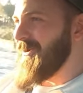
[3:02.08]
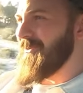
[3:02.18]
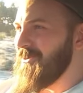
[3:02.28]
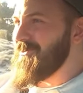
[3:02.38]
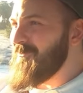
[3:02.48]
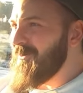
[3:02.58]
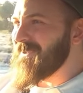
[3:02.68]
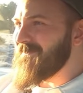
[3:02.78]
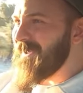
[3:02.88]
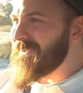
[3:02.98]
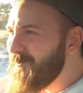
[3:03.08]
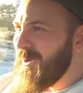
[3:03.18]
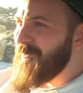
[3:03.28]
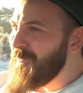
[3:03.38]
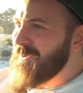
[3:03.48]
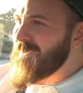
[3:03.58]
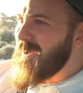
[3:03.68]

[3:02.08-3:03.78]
Oh, the noise of it as well.